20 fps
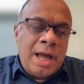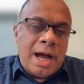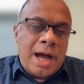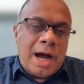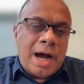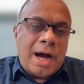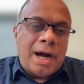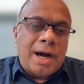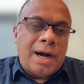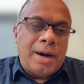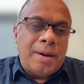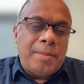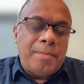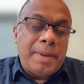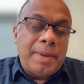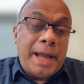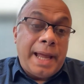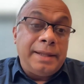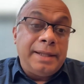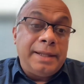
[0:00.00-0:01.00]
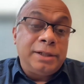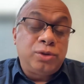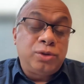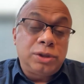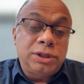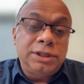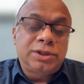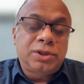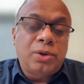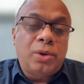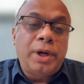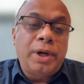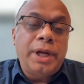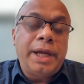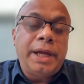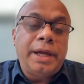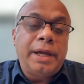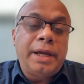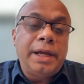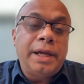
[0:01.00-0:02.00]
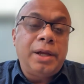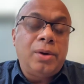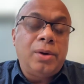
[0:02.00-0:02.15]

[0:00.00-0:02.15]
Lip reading: uh, and the social scoring,